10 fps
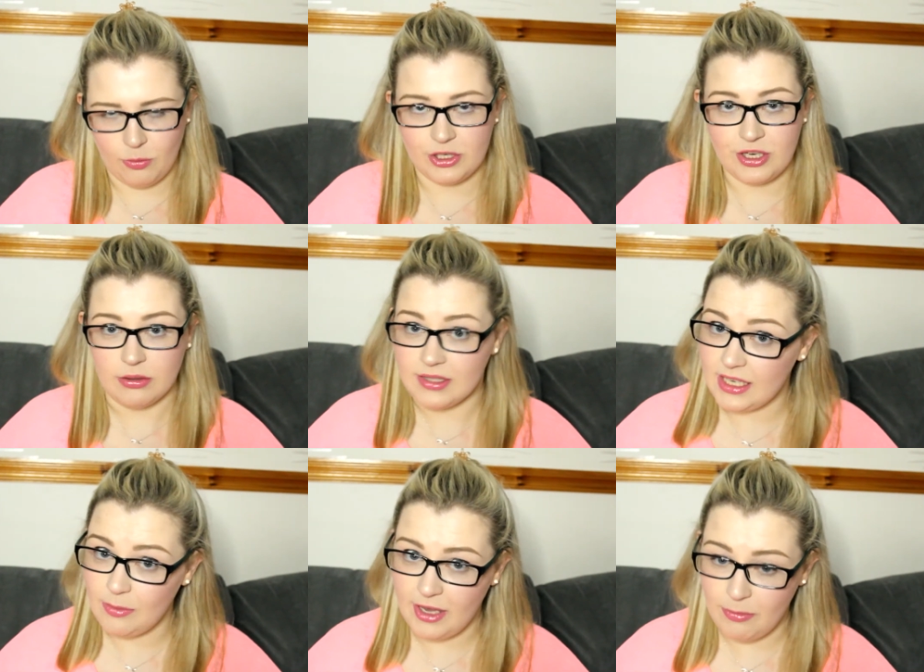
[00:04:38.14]
We shall
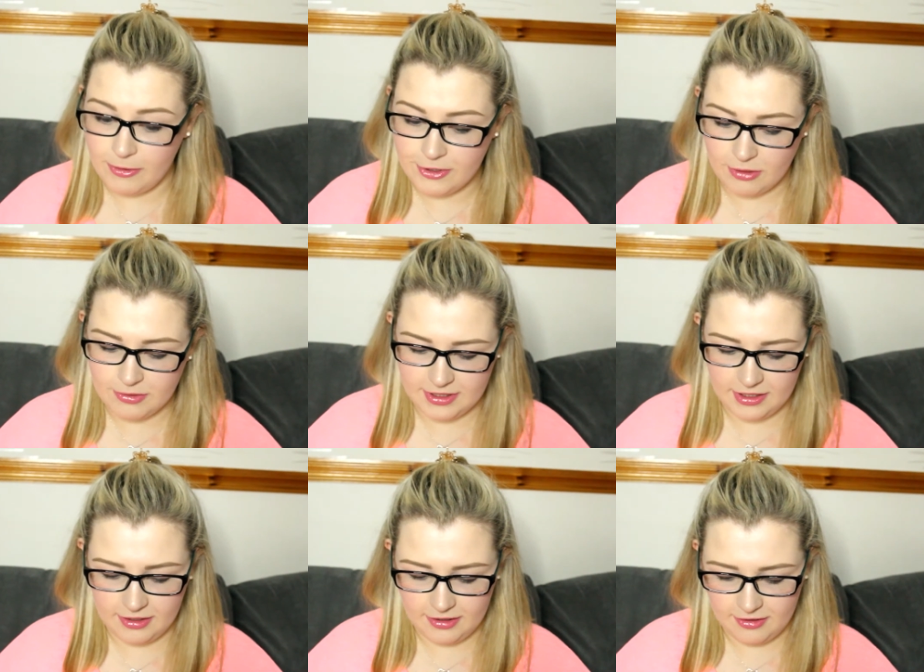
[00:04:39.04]
see, babe, we shall
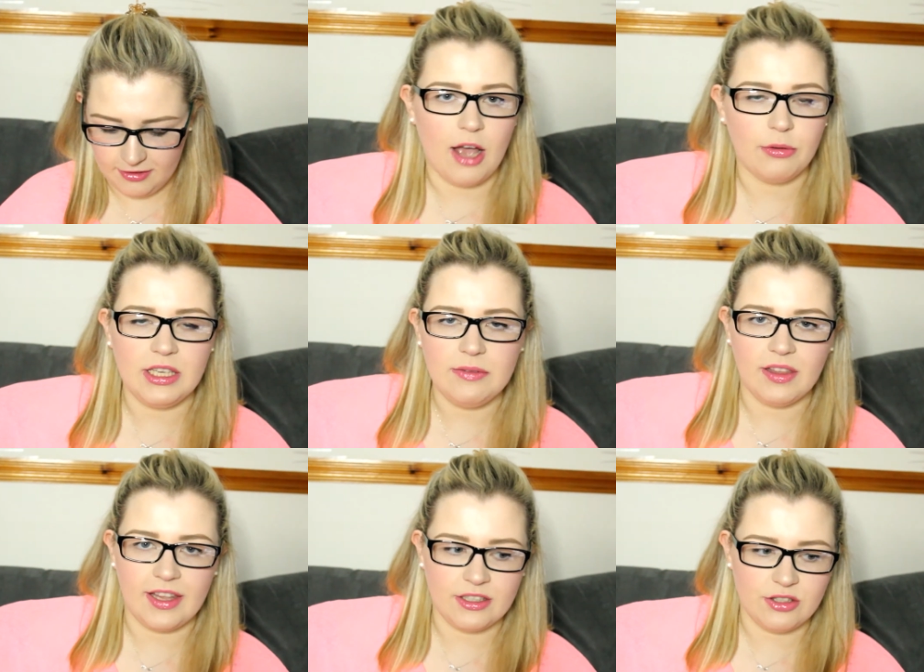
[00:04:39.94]
see. I'll leave a
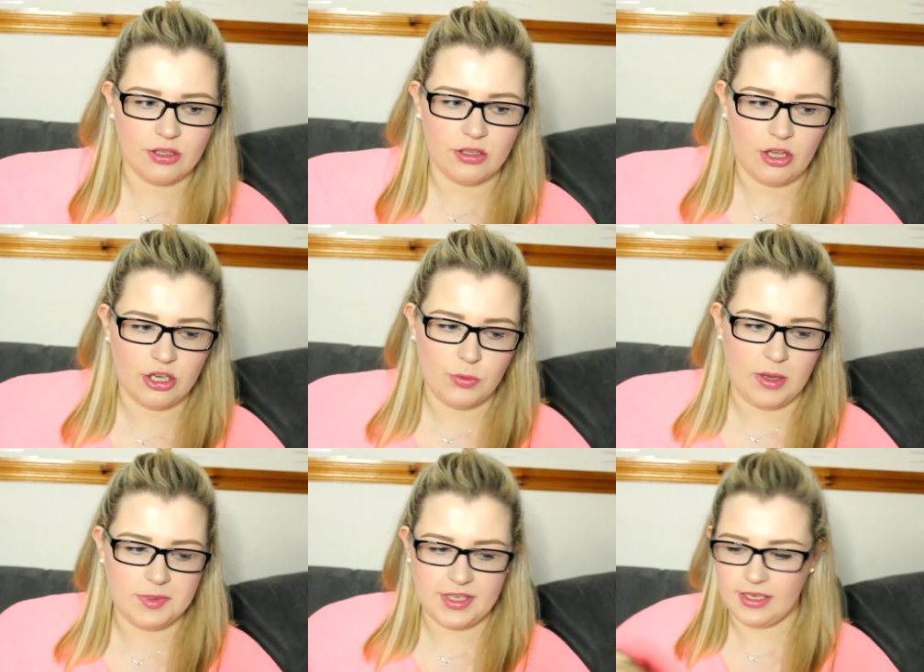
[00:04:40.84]
link to the Lush
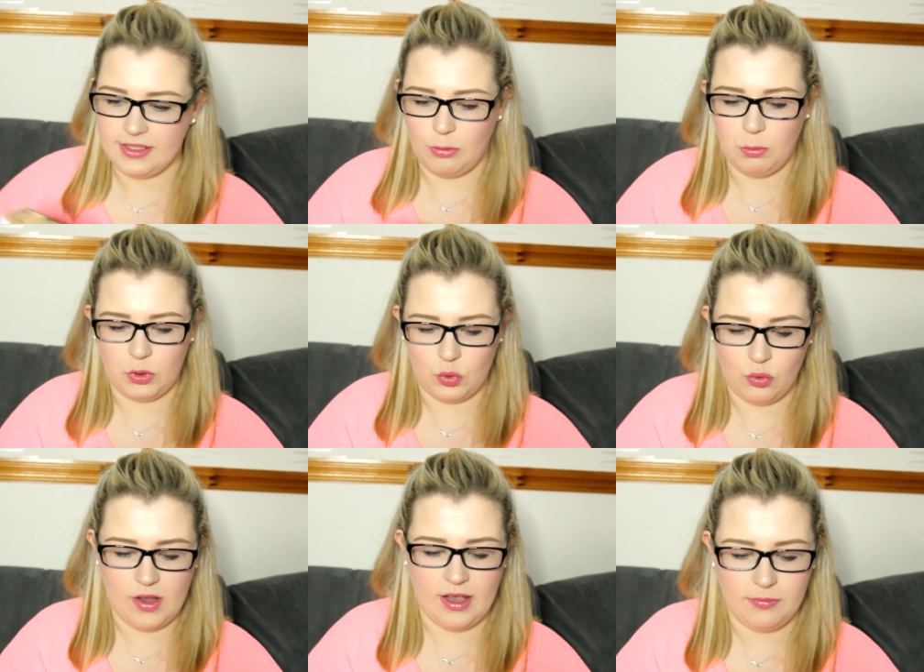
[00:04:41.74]
website down
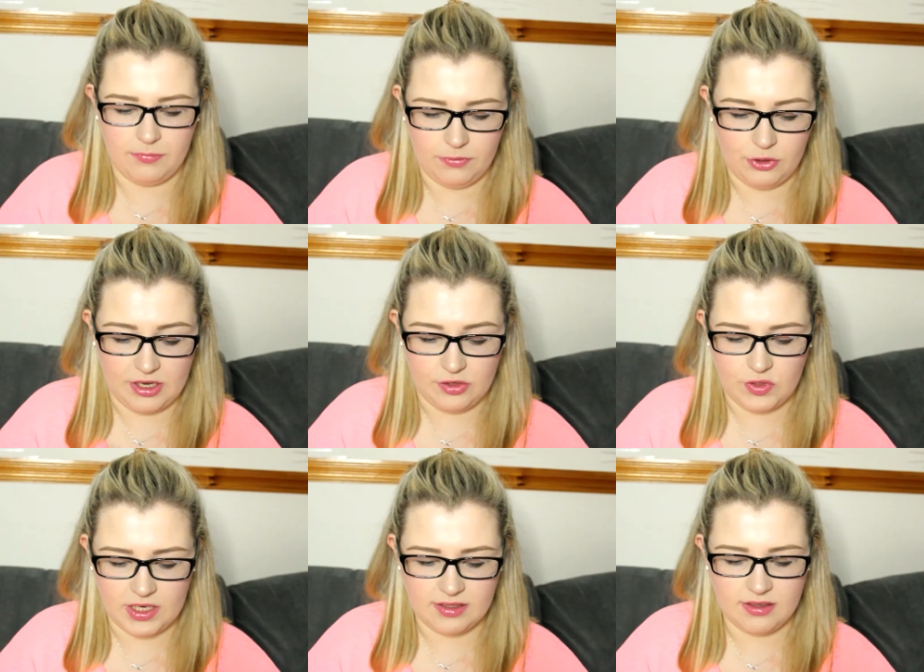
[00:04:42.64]
below if you're
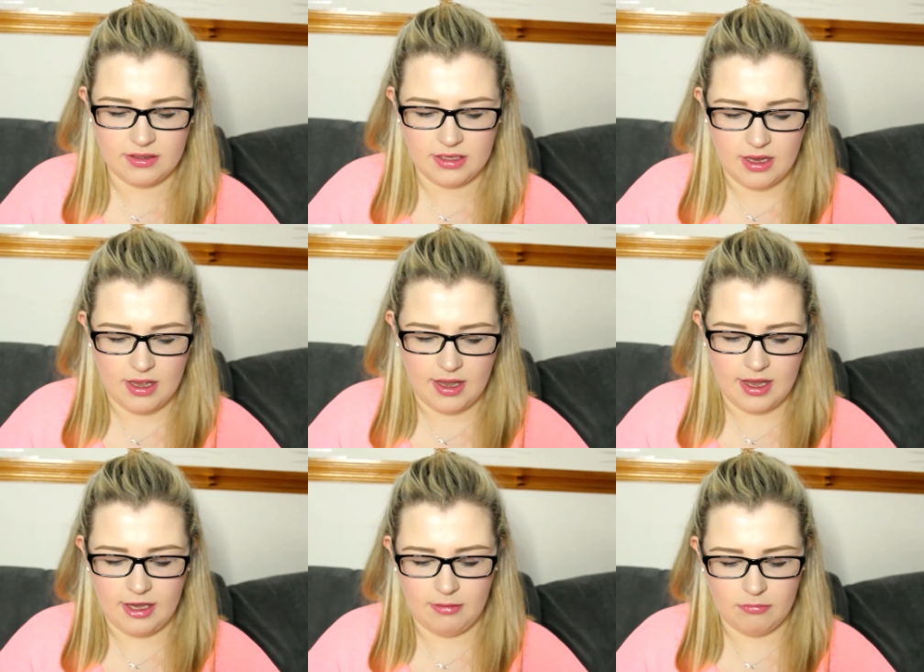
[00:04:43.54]
interested.
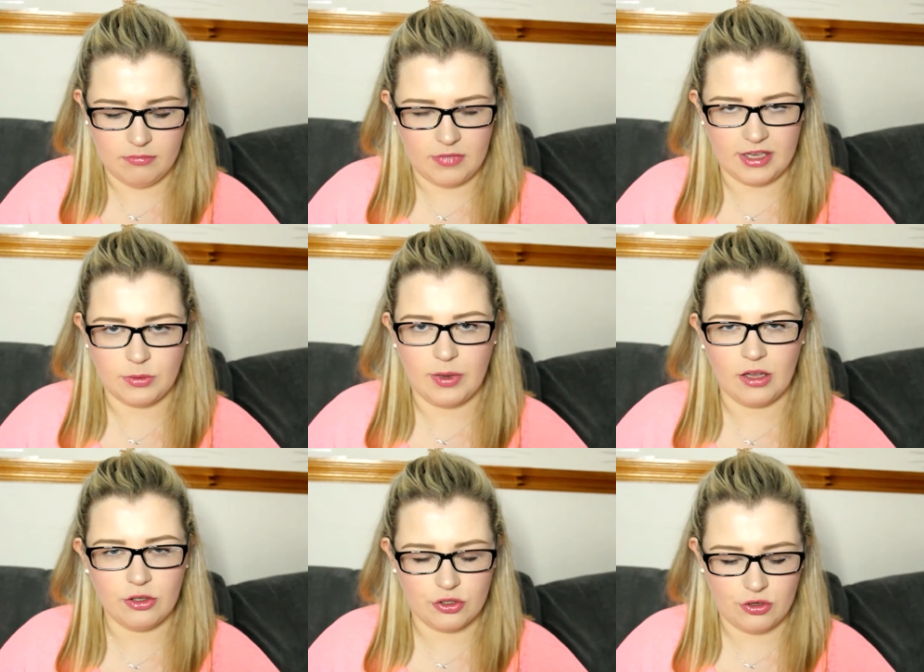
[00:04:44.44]
It's quite
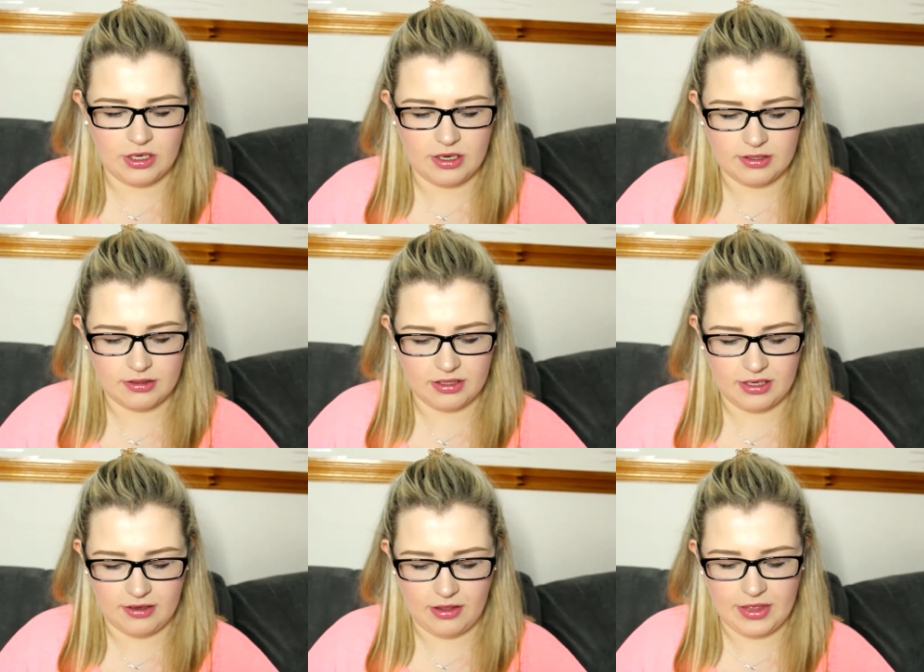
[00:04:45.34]
a luxurious
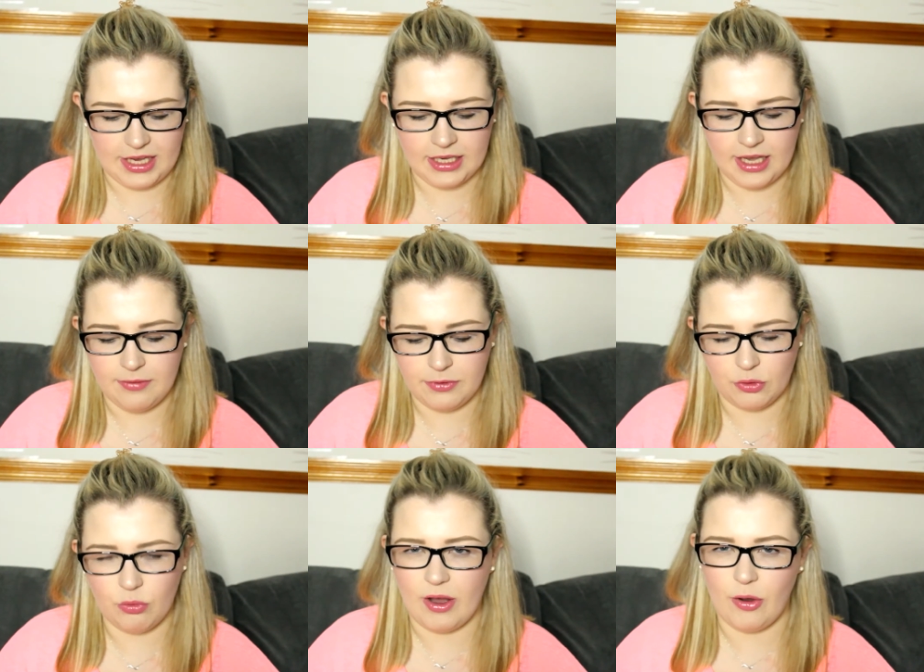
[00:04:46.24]
kind of thing if you
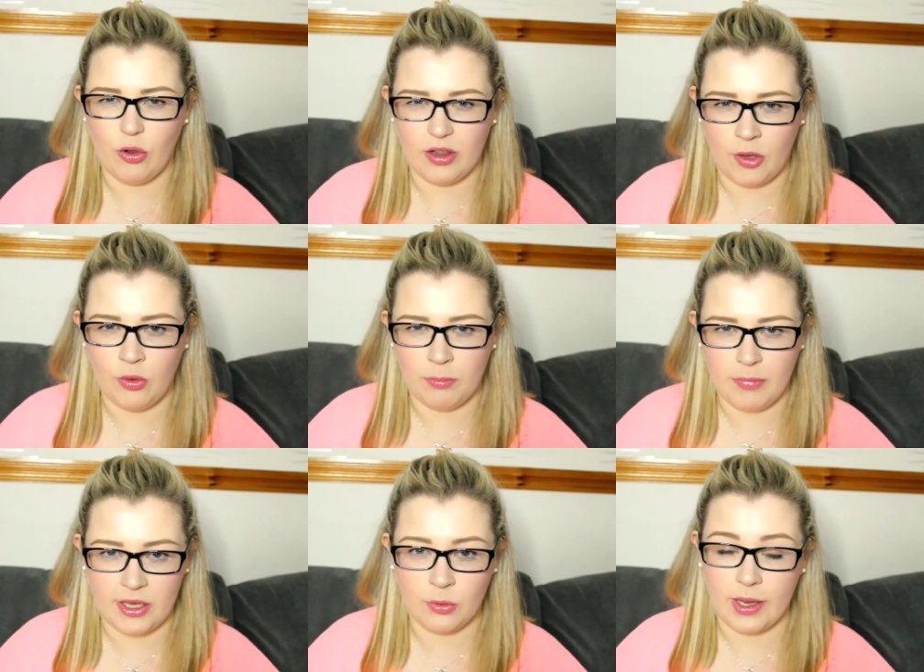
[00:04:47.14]
go out all out and
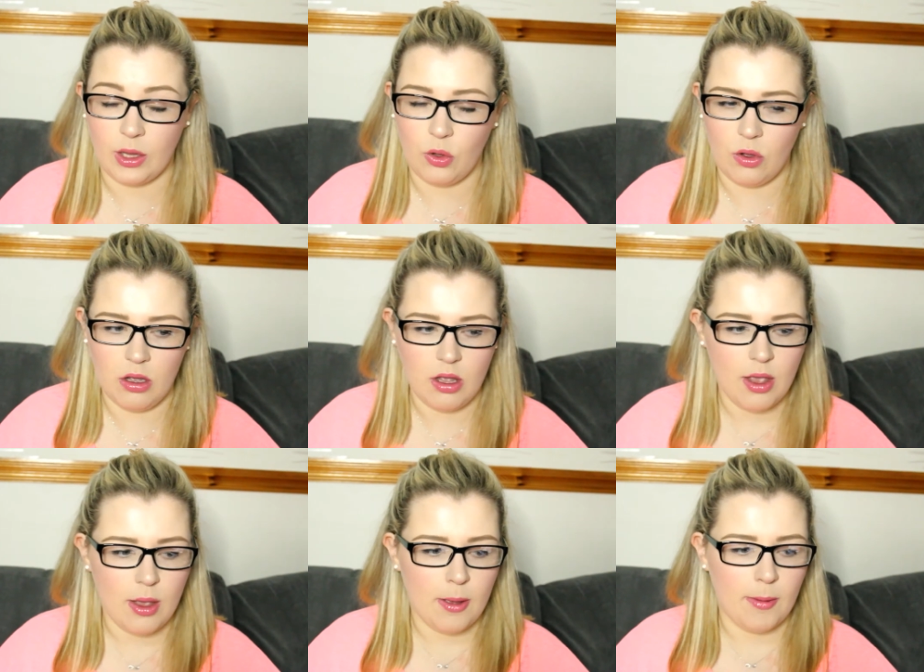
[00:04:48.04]
buy quite a lot,
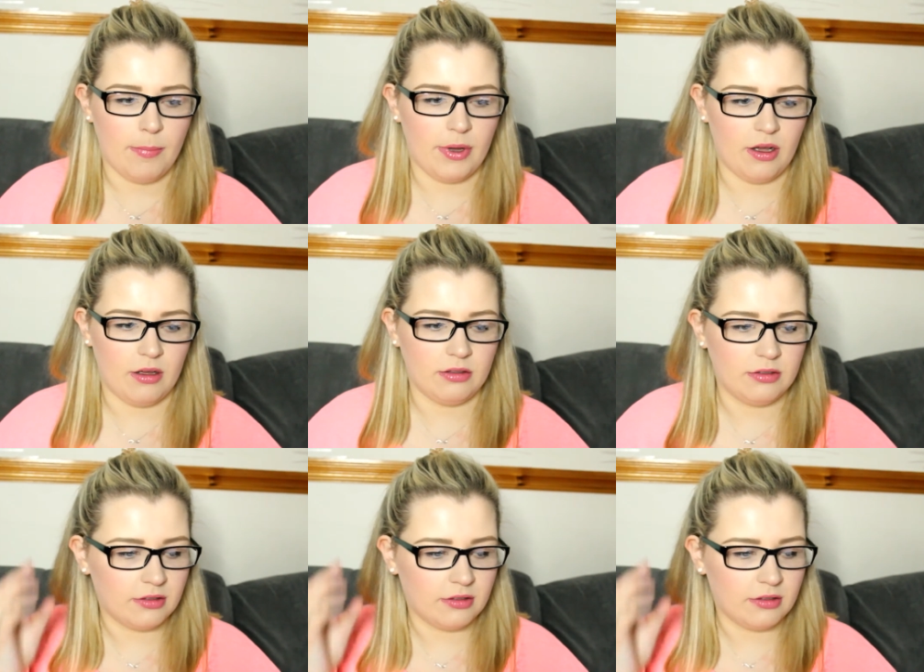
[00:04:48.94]
but